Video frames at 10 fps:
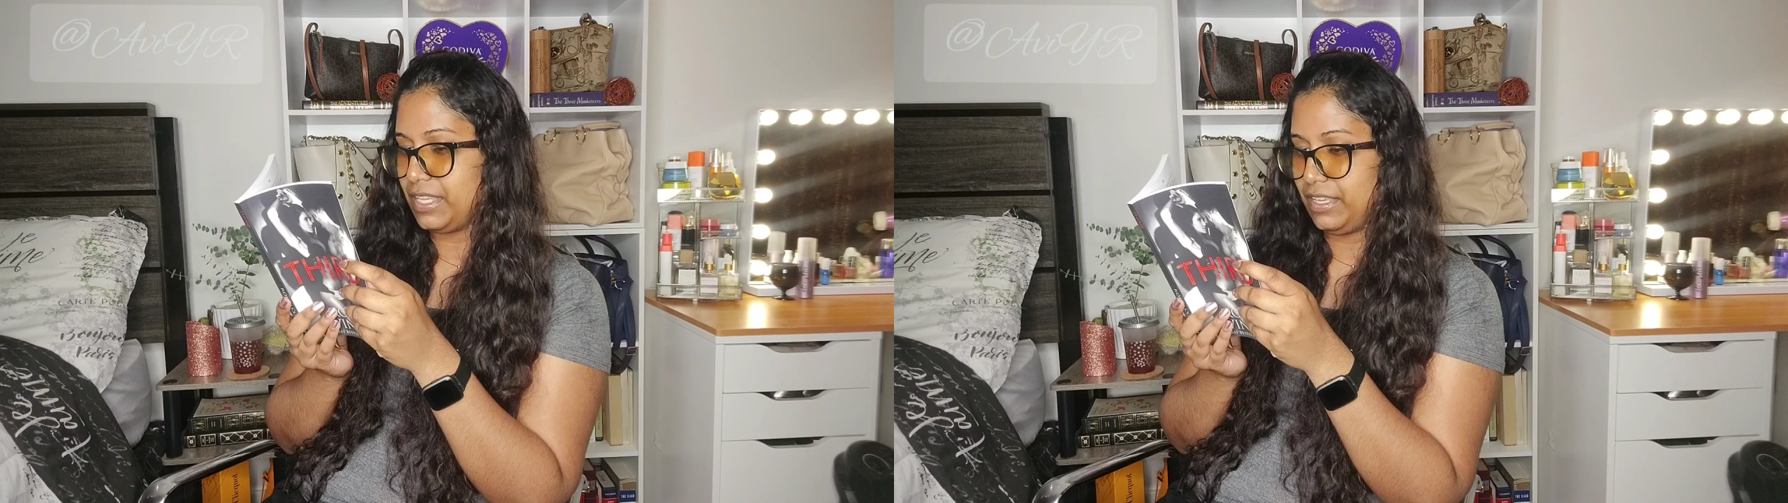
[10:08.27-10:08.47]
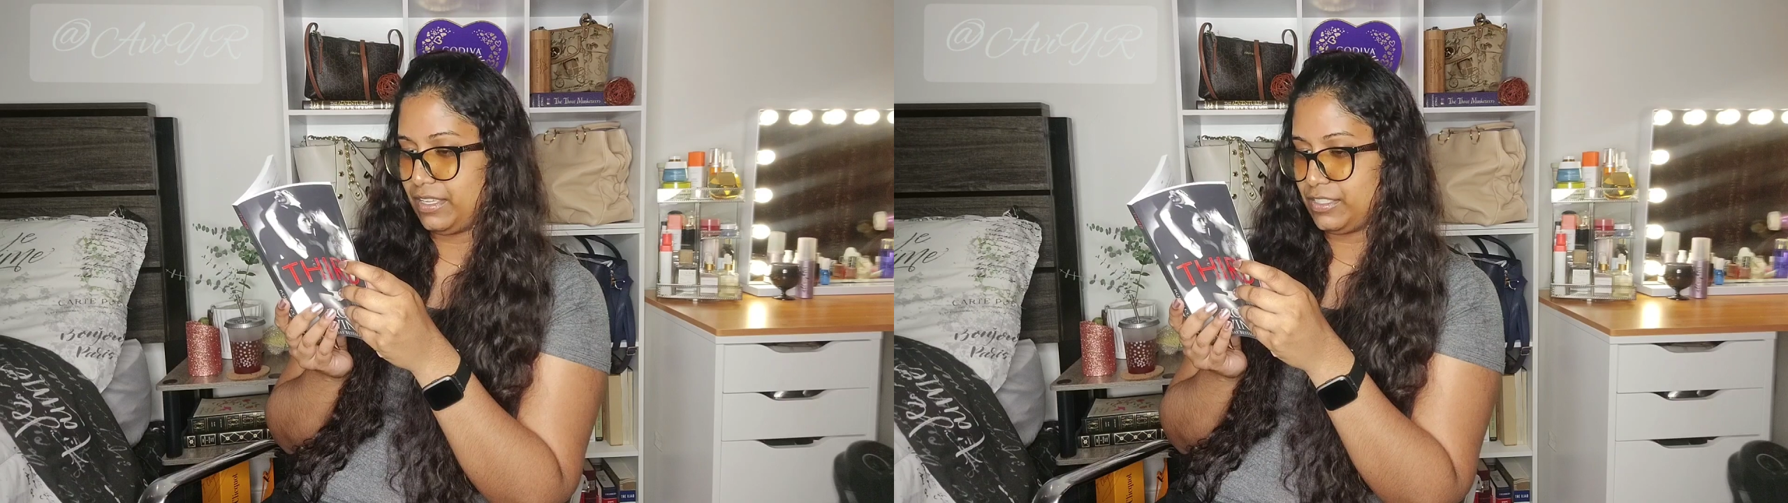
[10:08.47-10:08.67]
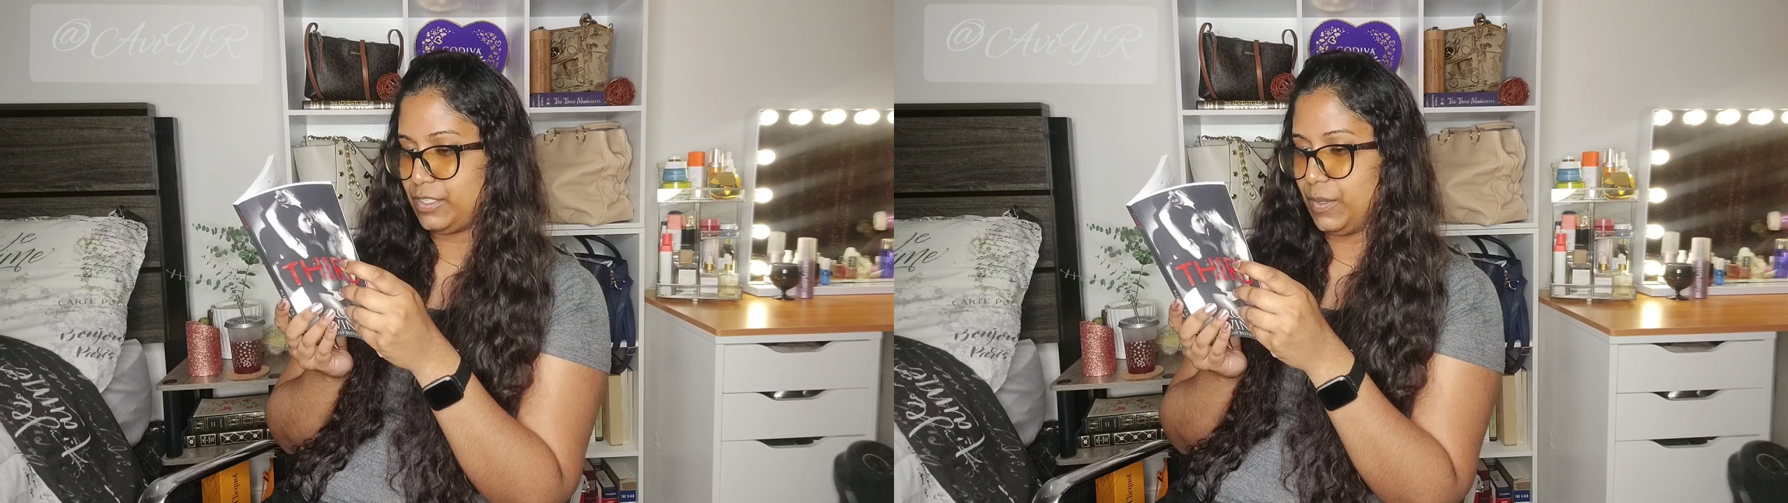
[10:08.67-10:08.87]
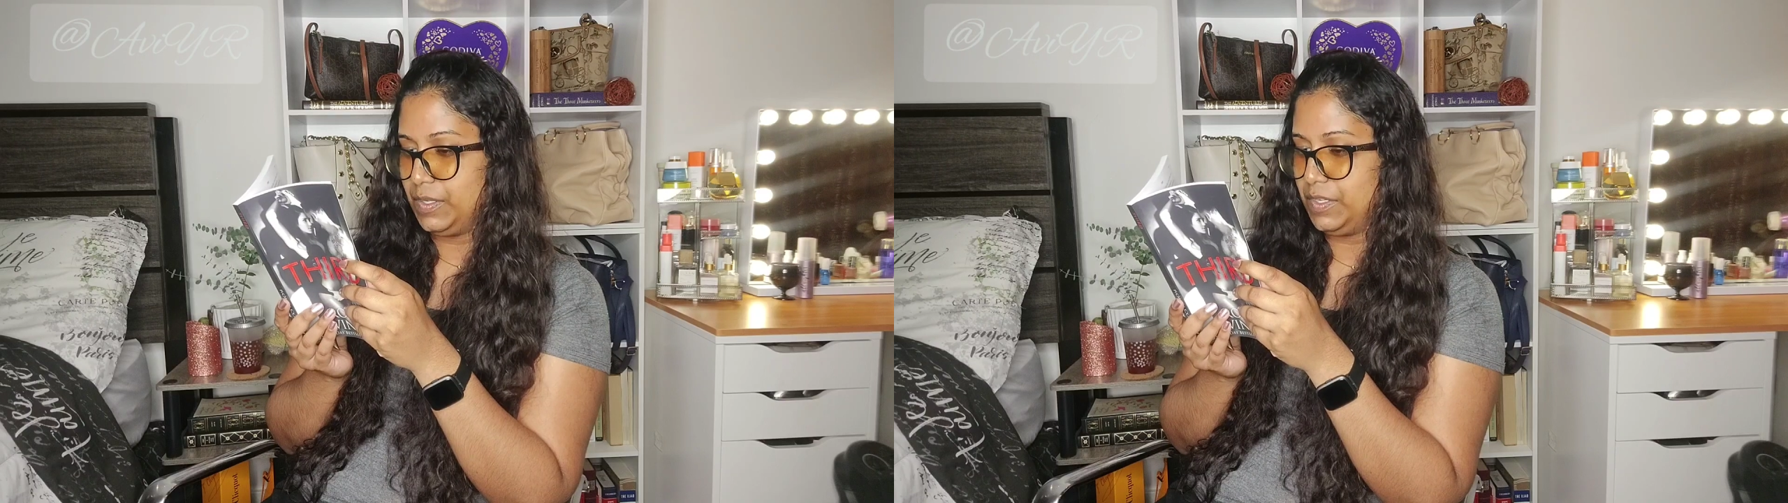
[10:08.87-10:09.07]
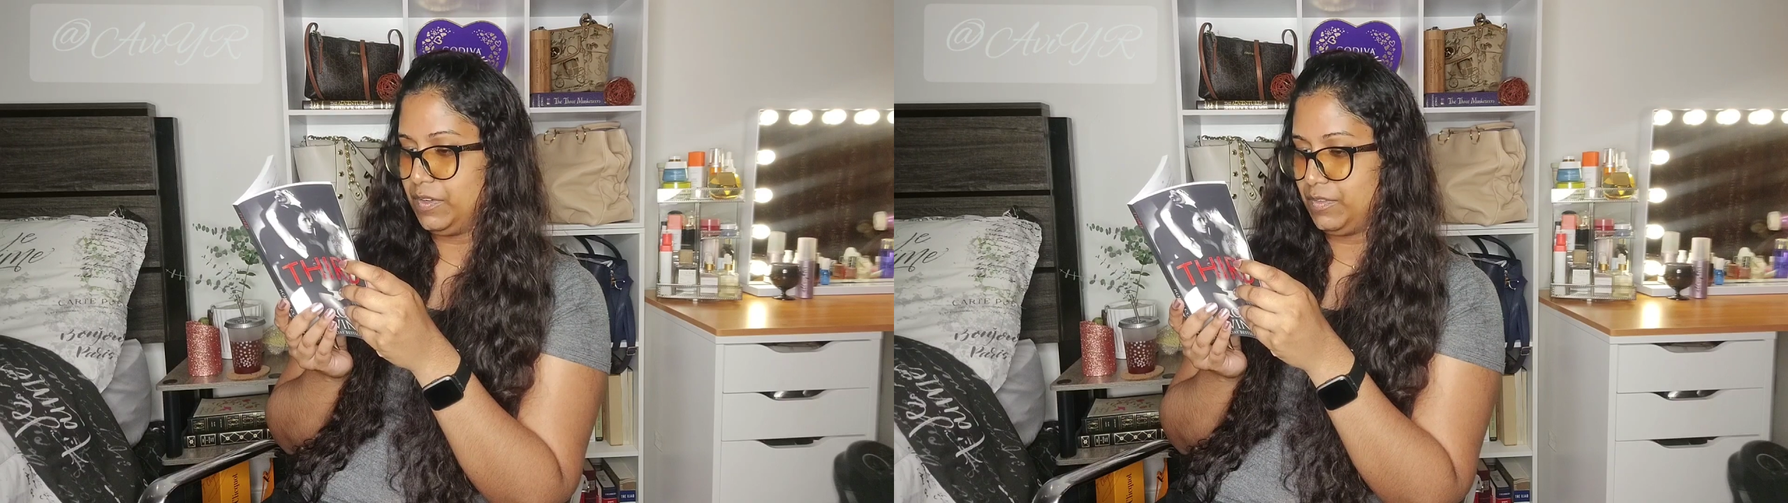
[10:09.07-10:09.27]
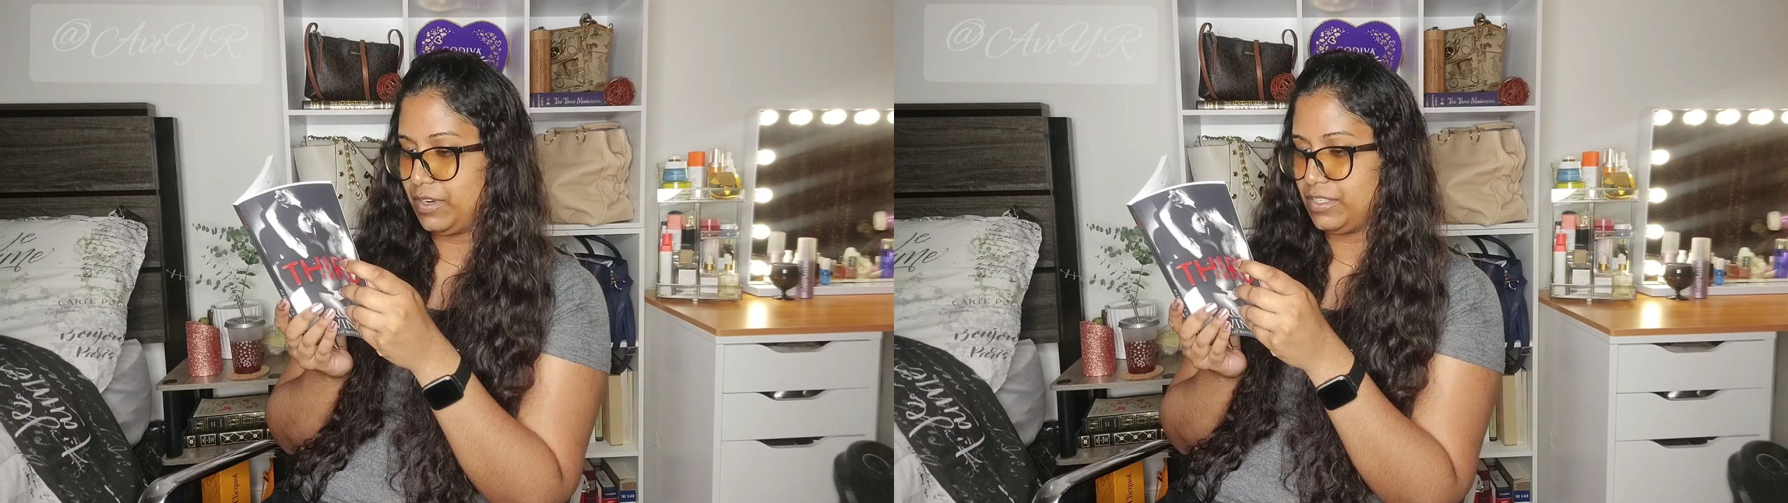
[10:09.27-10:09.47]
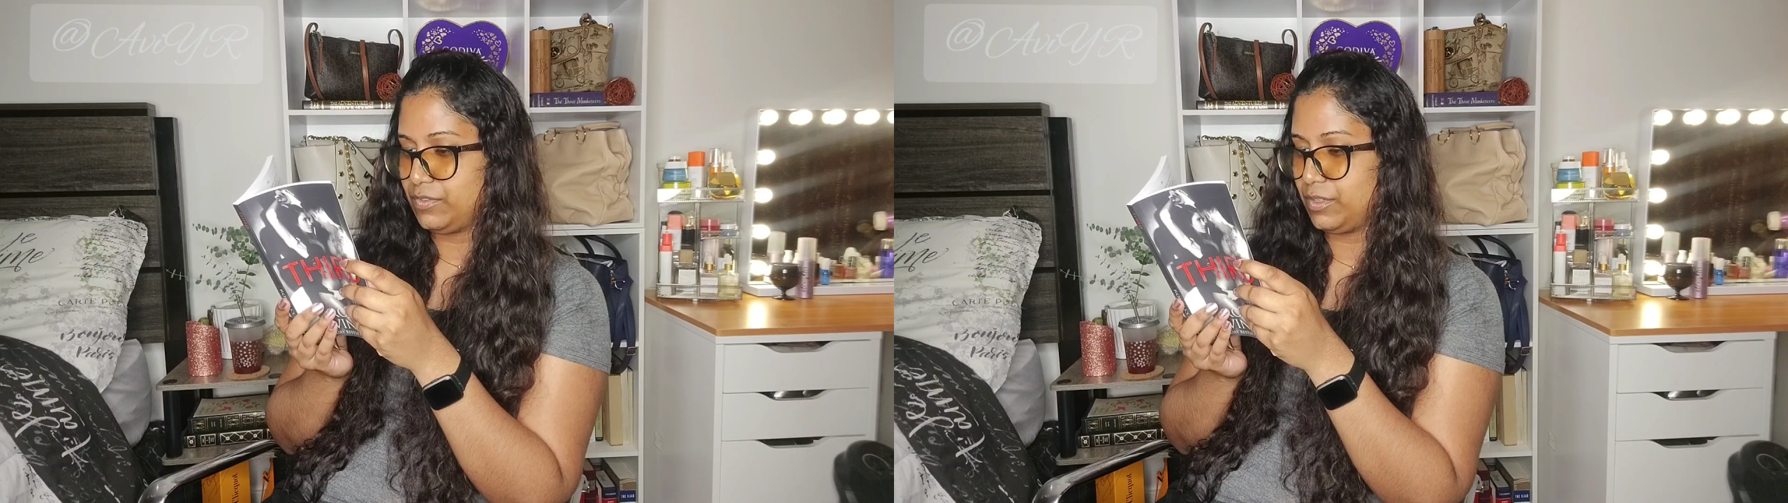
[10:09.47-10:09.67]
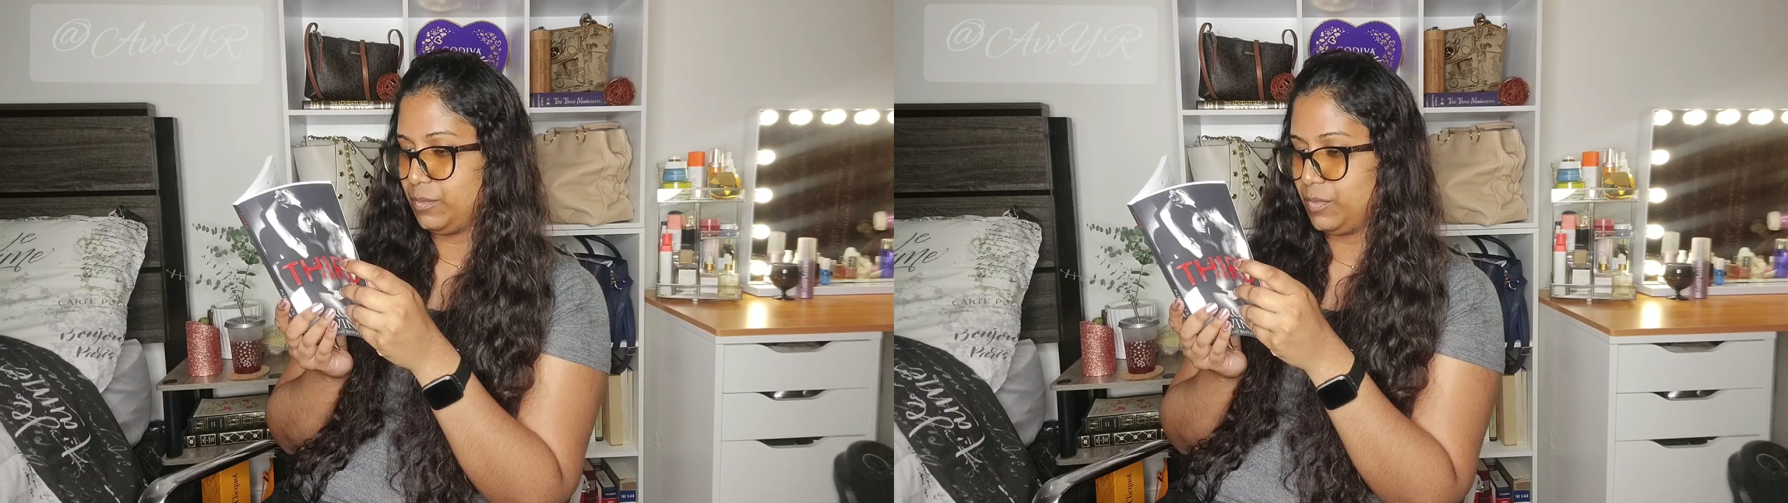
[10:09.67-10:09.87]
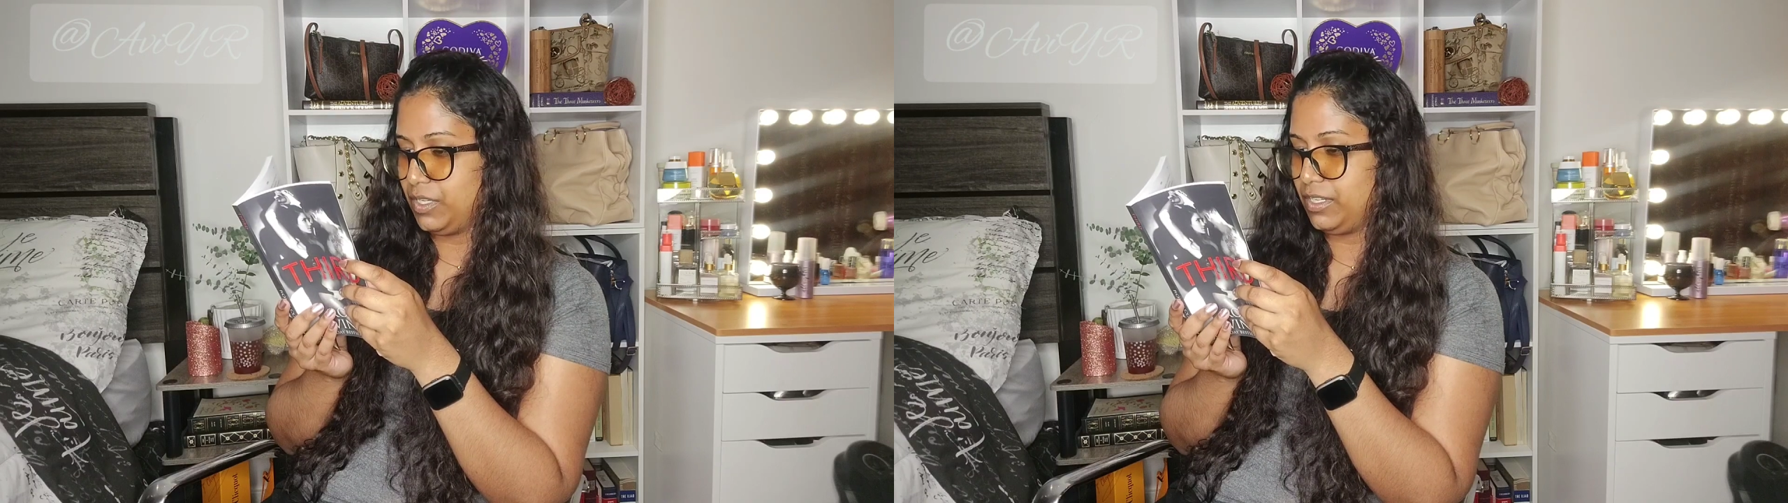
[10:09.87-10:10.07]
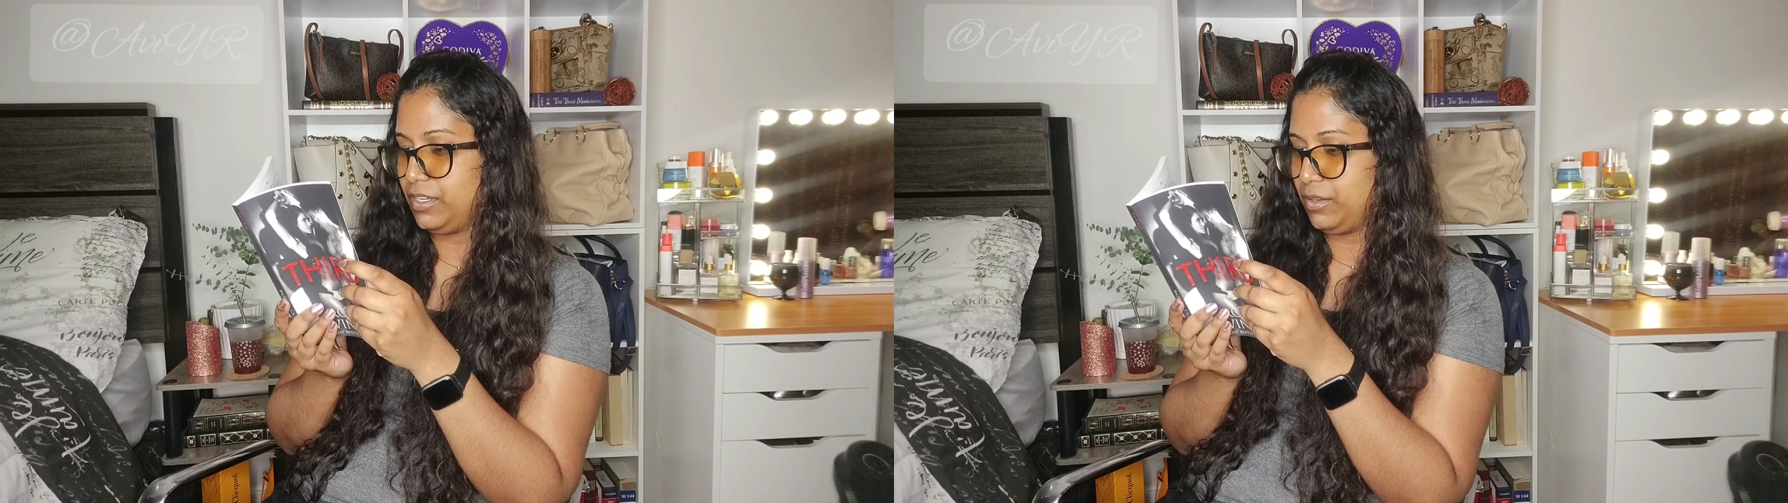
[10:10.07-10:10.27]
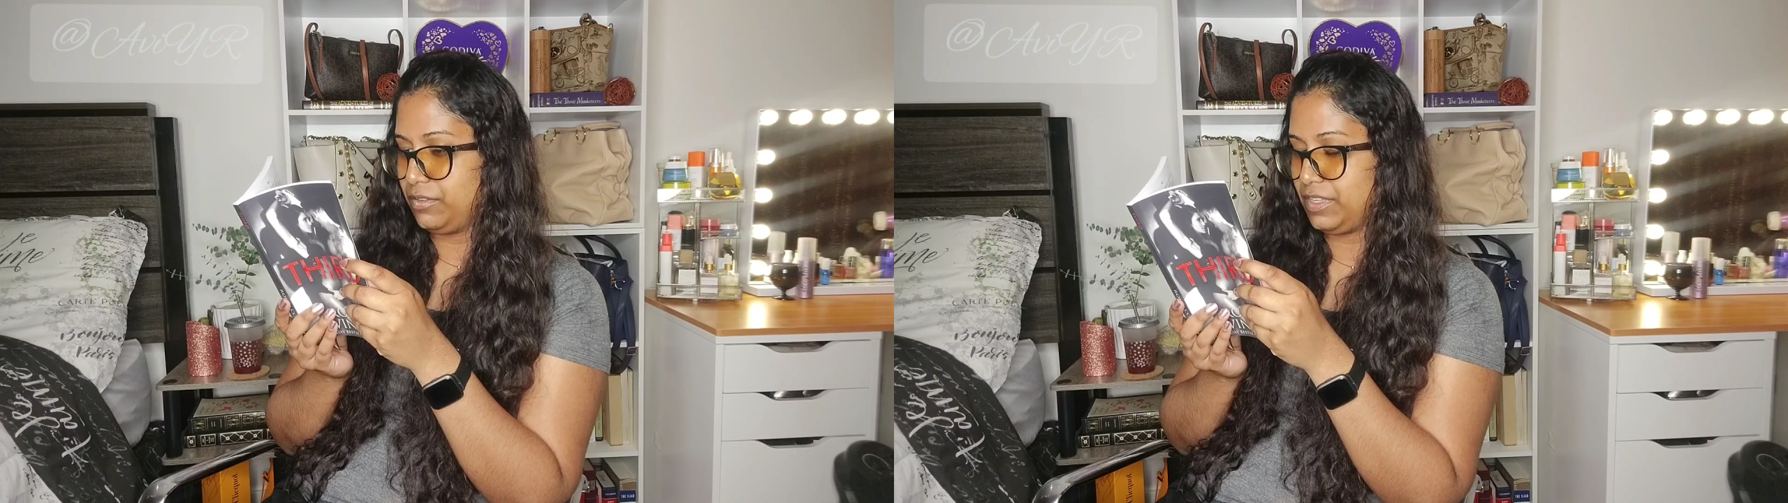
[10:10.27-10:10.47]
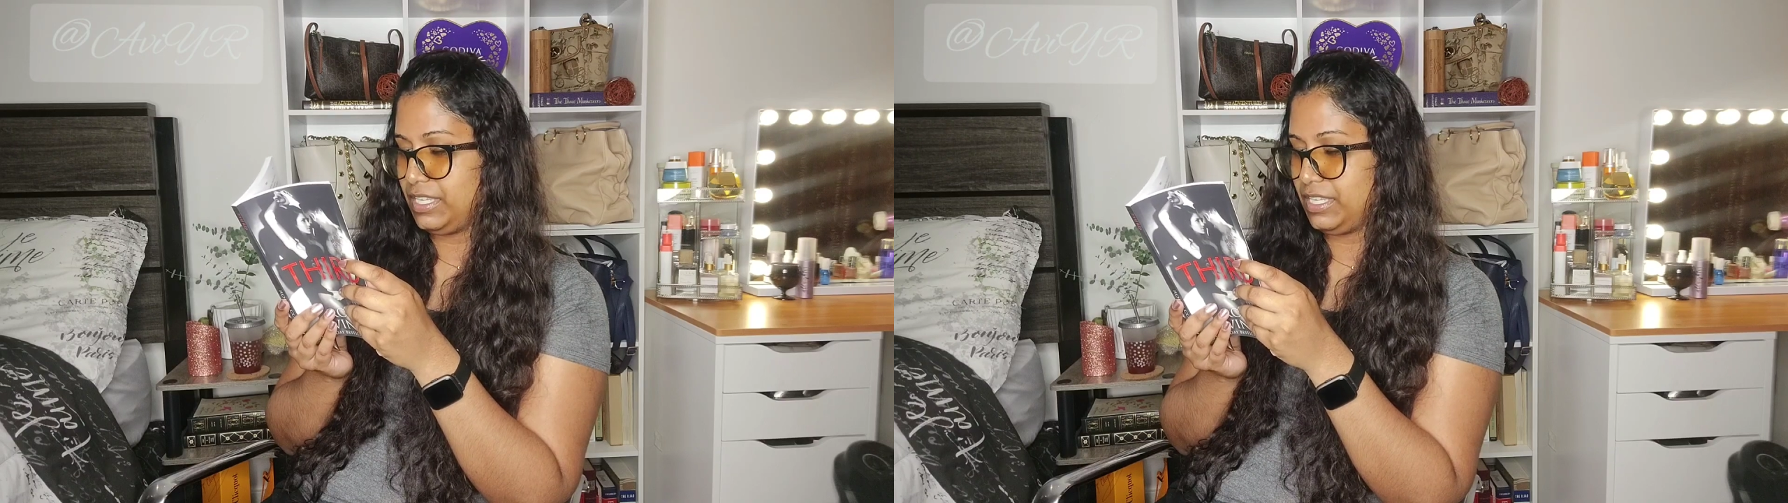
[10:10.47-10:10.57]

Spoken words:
Yes, you're under arrest for the murder of